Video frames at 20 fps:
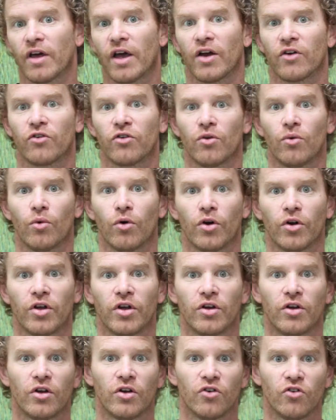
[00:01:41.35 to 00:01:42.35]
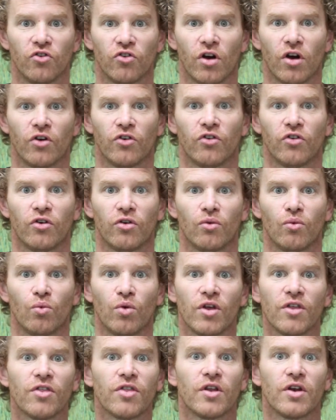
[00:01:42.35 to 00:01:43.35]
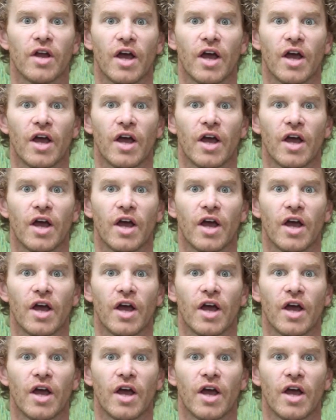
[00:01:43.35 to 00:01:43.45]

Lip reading: actually work in conjunction with the